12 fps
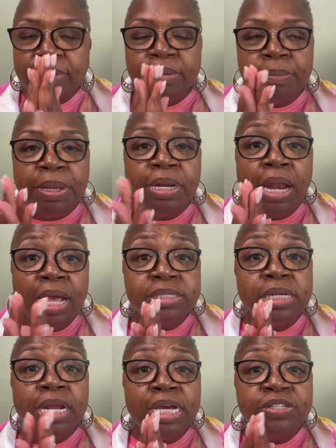But it has
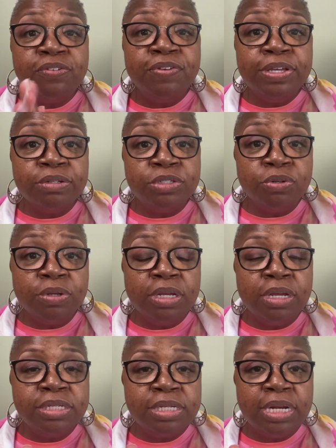a nice feel to it. It
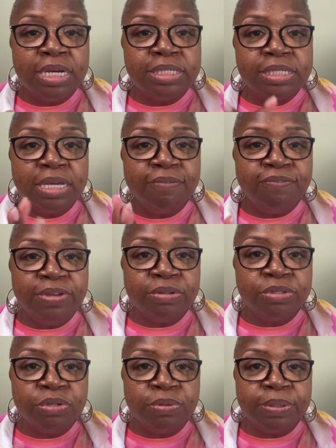has a nice skin feel
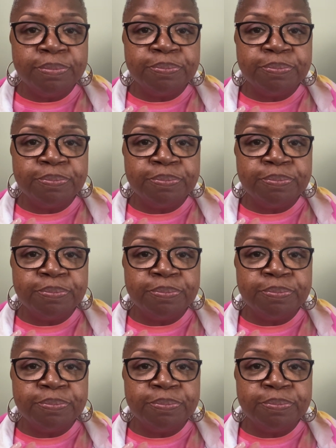to it.